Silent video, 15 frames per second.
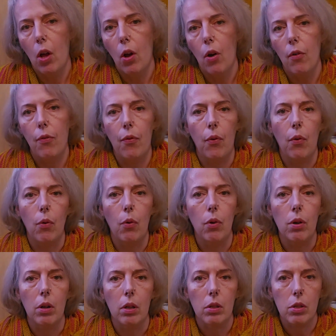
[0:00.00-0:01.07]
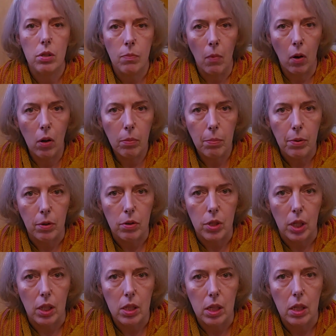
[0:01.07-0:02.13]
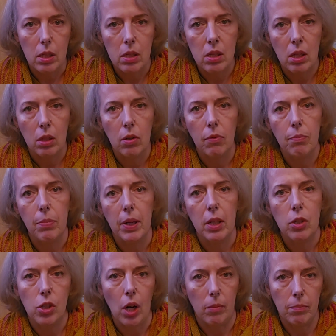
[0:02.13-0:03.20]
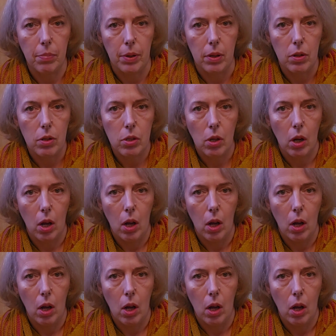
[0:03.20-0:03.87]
for small projects instead of big jumpers.